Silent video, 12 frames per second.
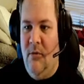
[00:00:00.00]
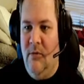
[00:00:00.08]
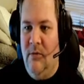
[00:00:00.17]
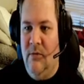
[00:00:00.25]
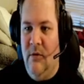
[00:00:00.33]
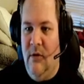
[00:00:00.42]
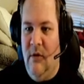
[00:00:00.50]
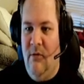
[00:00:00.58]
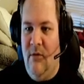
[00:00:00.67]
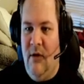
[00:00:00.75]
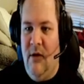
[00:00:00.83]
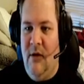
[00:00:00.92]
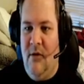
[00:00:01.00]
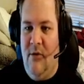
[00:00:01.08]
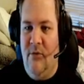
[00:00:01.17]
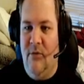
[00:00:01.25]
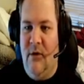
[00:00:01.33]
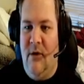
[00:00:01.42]
Let's see if I can get
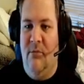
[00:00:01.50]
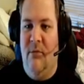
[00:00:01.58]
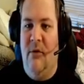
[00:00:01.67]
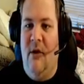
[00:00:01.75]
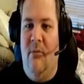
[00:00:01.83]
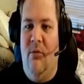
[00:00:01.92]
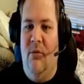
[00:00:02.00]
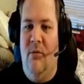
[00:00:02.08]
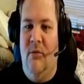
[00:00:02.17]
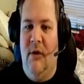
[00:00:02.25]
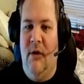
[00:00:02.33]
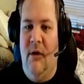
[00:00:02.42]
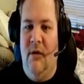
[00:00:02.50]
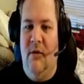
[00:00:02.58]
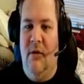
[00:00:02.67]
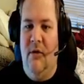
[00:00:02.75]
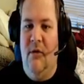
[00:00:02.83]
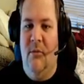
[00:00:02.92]
close enough without pulling
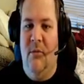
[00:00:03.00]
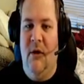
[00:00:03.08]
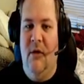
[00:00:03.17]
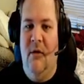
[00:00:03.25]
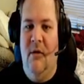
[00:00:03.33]
anything on me.